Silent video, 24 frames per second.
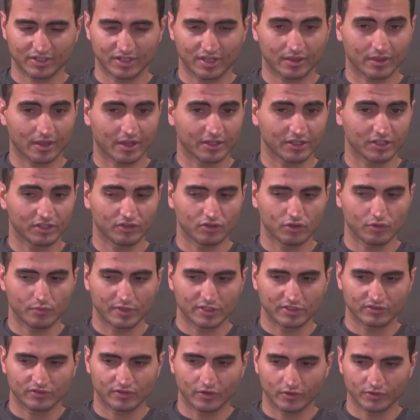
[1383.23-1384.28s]
He thought he knew me
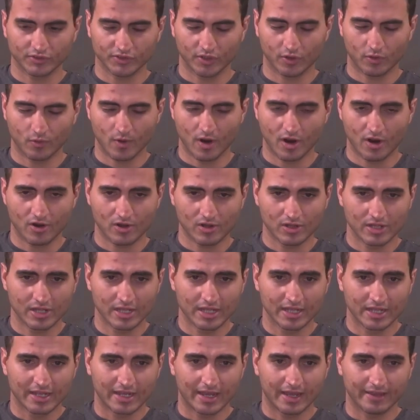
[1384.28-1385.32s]
so well
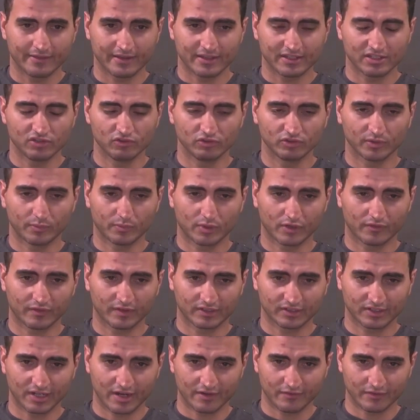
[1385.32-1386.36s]
and that he was a
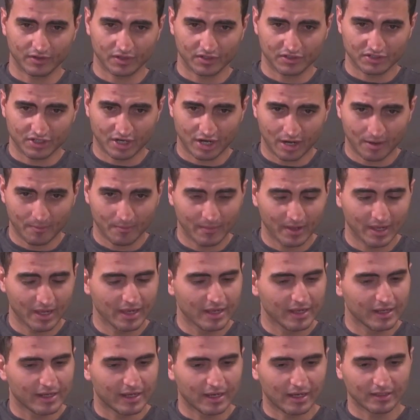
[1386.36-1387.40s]
perfect guy for the job.
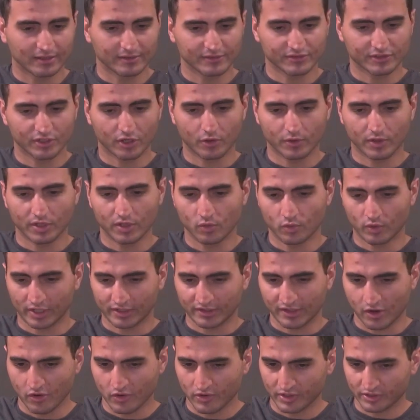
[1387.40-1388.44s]
And so he worked
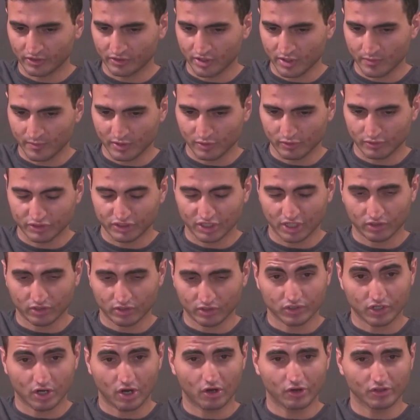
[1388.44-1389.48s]
out an agreement with General
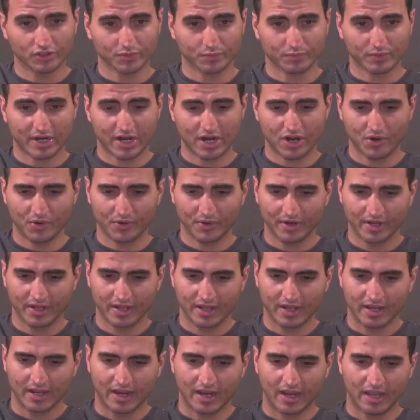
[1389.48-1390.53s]
Charles Brown,
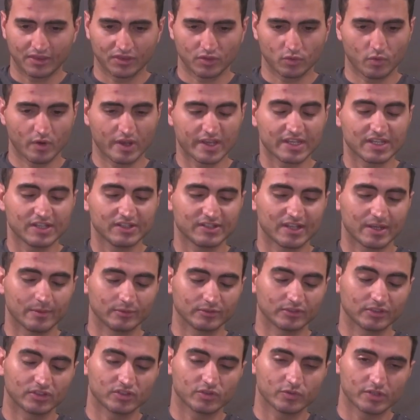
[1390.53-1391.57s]
and the way he's able
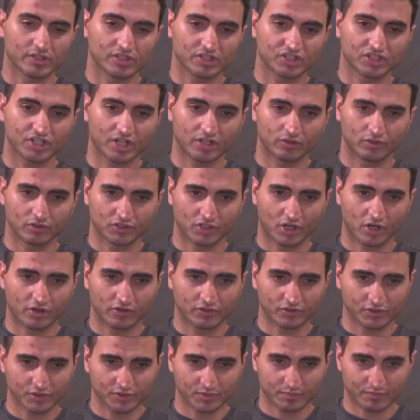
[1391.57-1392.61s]
to twist General
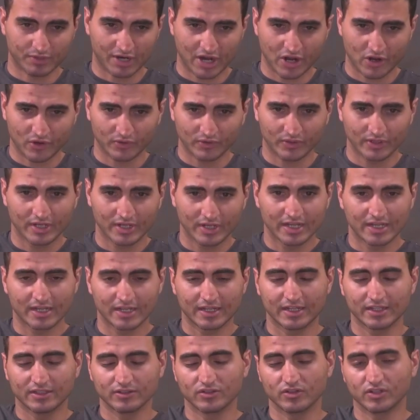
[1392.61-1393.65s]
Charles Brown
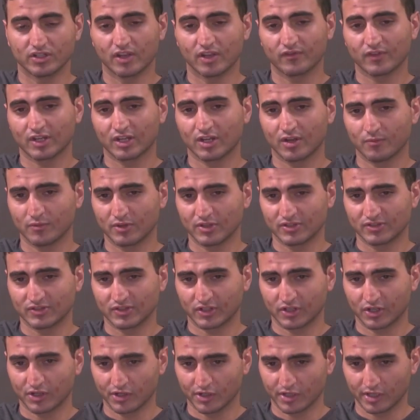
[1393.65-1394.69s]
into giving him this
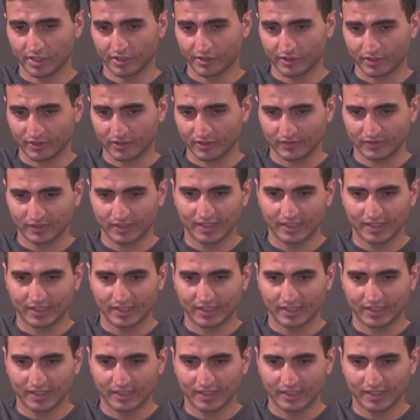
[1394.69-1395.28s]
security clearance